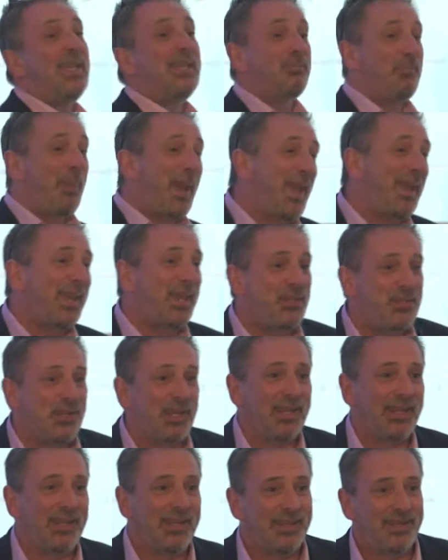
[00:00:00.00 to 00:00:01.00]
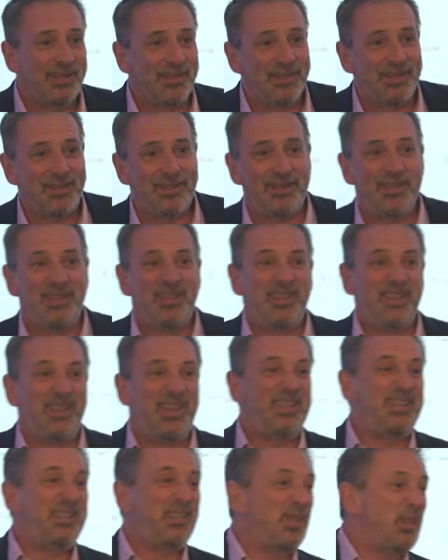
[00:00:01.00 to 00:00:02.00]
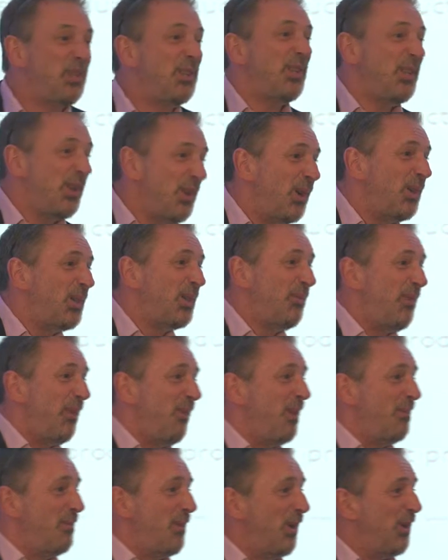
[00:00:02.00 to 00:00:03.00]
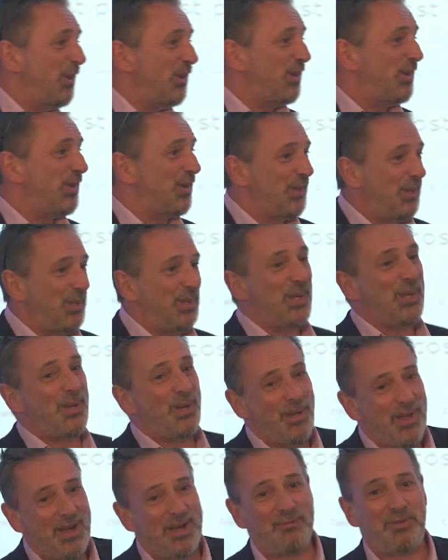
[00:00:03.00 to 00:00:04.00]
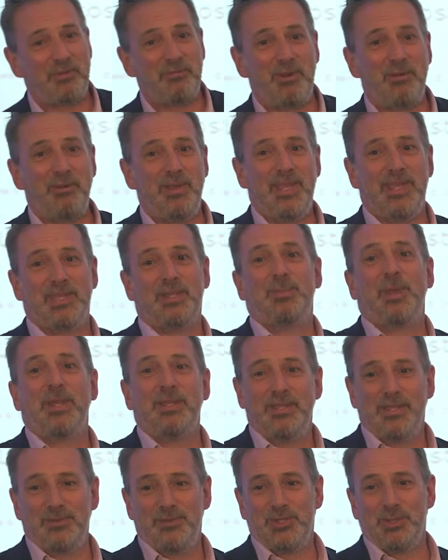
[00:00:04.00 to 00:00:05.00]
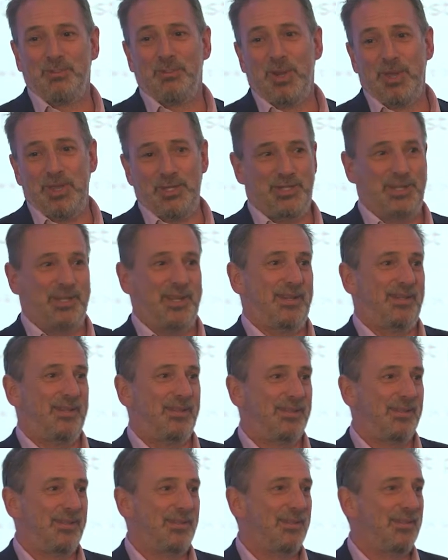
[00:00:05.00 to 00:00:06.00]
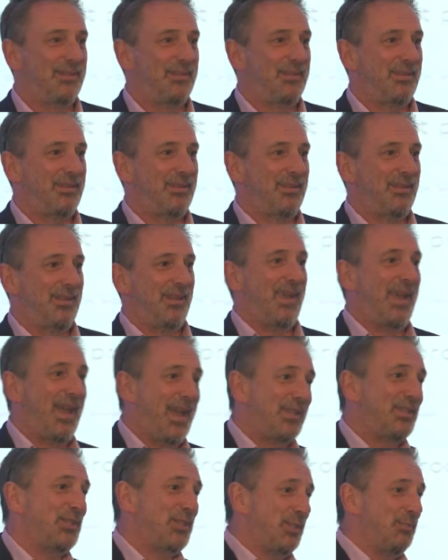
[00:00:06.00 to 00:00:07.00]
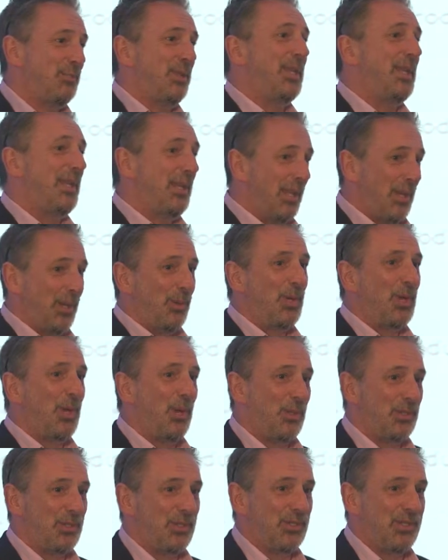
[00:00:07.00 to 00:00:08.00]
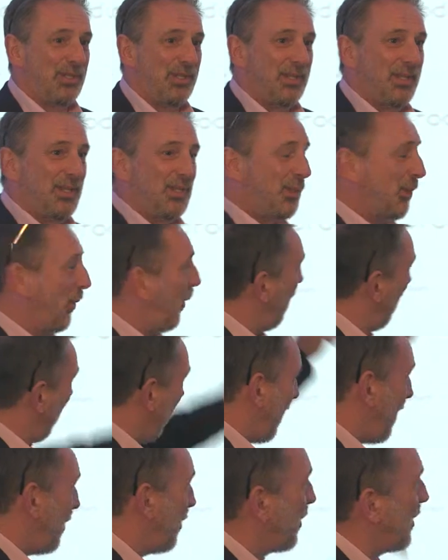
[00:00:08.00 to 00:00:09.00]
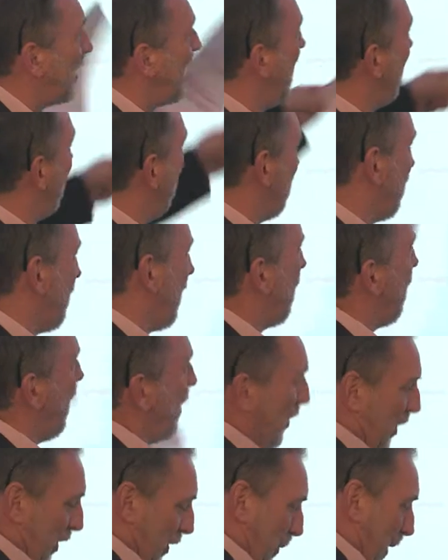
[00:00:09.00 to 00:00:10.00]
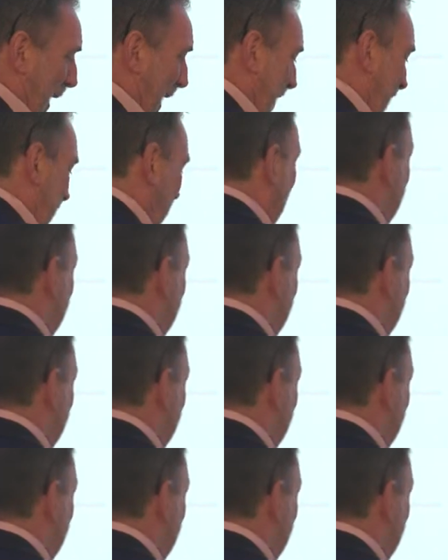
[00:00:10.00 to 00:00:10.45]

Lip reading: is packaging, it doesn't cost very much, so you can't have a very expensive supply chain. It has to be low cost. So all of those things were questions we had to